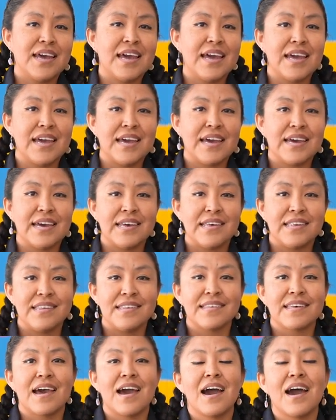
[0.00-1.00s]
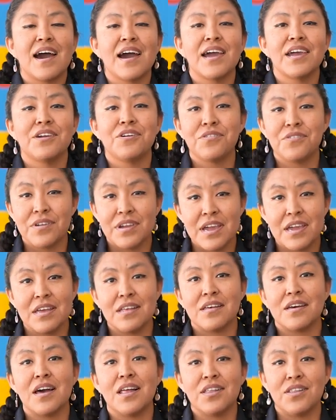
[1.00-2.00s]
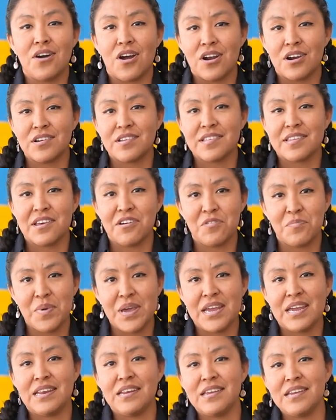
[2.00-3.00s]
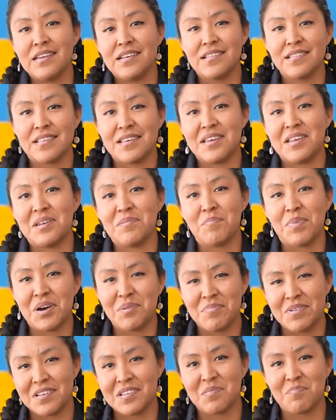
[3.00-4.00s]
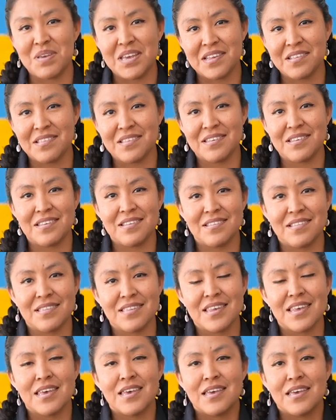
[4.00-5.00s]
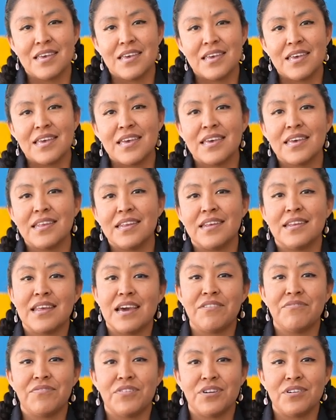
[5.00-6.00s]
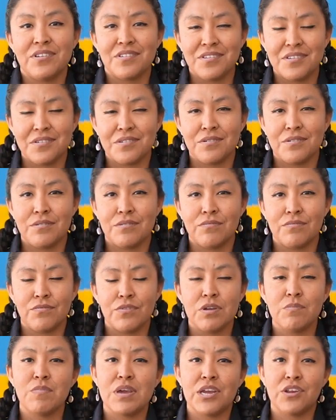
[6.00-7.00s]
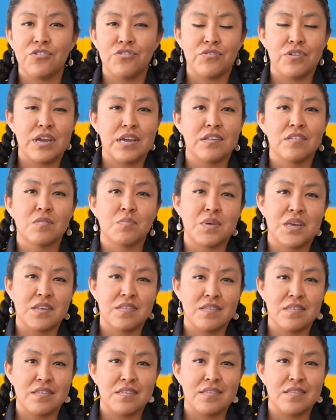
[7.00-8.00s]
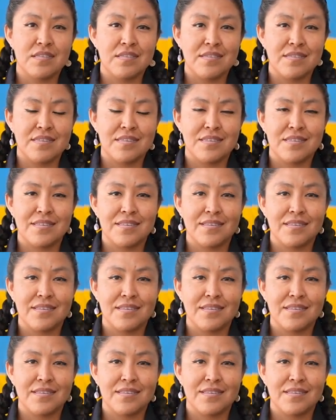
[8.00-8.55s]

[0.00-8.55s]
and I create large-scale paintings in public spaces in an effort to rematriate spaces.